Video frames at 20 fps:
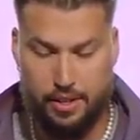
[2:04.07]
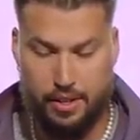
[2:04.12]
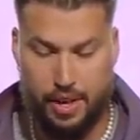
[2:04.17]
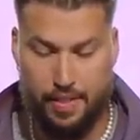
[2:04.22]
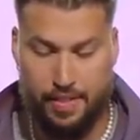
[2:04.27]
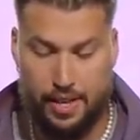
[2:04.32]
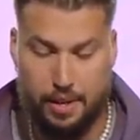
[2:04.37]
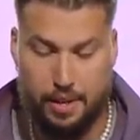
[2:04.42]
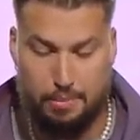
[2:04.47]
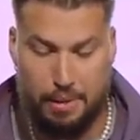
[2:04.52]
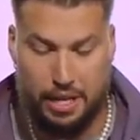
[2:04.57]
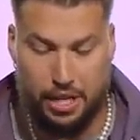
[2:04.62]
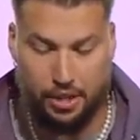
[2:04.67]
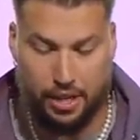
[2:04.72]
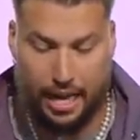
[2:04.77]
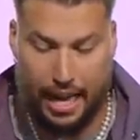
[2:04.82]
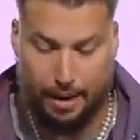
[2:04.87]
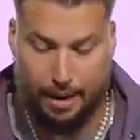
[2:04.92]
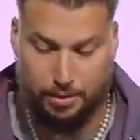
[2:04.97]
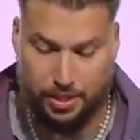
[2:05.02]
And then Peter
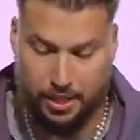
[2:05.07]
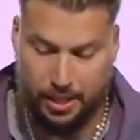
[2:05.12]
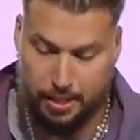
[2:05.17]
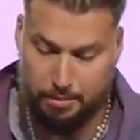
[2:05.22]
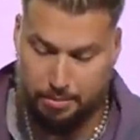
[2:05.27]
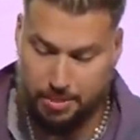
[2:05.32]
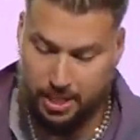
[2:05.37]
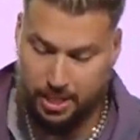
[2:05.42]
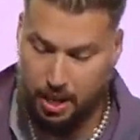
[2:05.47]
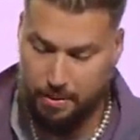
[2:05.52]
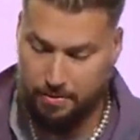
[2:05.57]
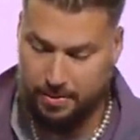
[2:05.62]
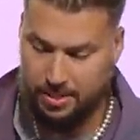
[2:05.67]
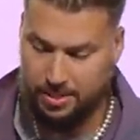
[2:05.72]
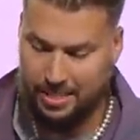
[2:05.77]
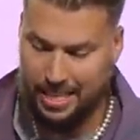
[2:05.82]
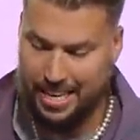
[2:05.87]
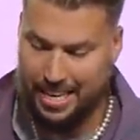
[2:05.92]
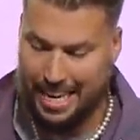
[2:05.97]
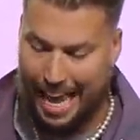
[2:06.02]
came to himself and
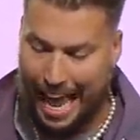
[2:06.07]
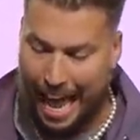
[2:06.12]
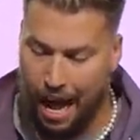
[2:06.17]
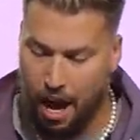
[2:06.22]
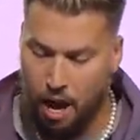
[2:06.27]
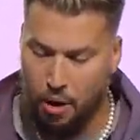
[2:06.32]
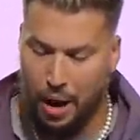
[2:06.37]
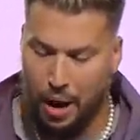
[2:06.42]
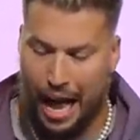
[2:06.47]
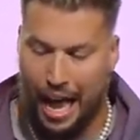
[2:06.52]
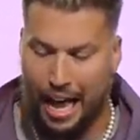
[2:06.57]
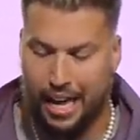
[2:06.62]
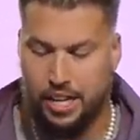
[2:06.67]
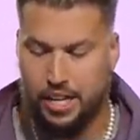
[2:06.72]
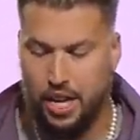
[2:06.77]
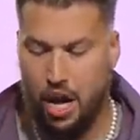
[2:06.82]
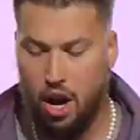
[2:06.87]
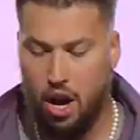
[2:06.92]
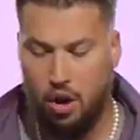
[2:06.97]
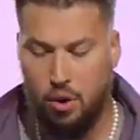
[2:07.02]
said, now I
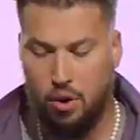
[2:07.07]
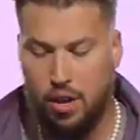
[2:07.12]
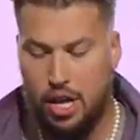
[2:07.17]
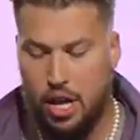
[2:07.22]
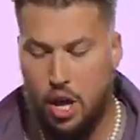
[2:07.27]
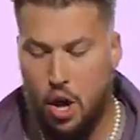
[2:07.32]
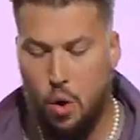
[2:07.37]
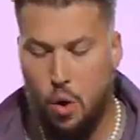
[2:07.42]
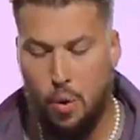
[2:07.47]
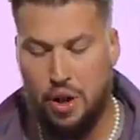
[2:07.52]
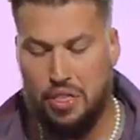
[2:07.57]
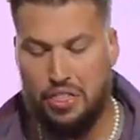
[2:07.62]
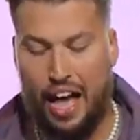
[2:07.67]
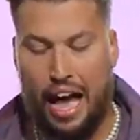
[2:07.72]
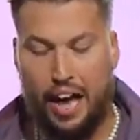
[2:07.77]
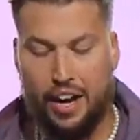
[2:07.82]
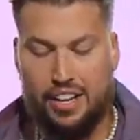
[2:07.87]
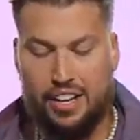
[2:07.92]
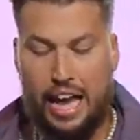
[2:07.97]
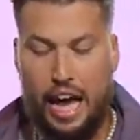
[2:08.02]
know
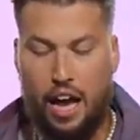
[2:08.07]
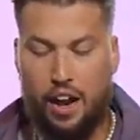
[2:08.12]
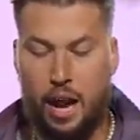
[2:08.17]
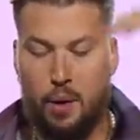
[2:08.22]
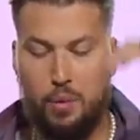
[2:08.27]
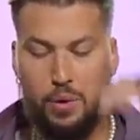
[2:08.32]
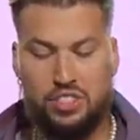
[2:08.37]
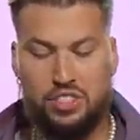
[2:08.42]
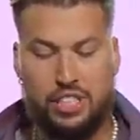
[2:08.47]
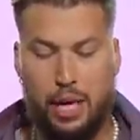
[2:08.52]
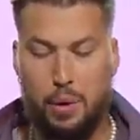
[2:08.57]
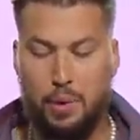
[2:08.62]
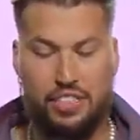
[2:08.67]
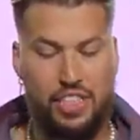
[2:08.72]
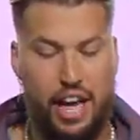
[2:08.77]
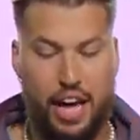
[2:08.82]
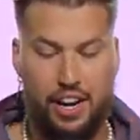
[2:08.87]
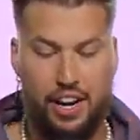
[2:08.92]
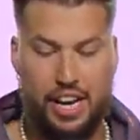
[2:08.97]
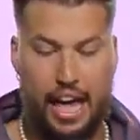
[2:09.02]
without a doubt. Everyone say
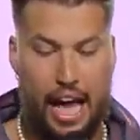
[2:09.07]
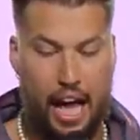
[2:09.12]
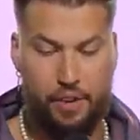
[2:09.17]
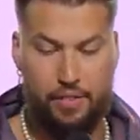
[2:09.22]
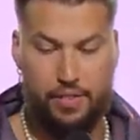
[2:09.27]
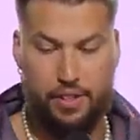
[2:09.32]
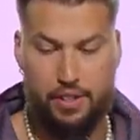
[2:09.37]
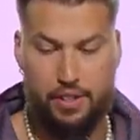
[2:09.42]
without a doubt.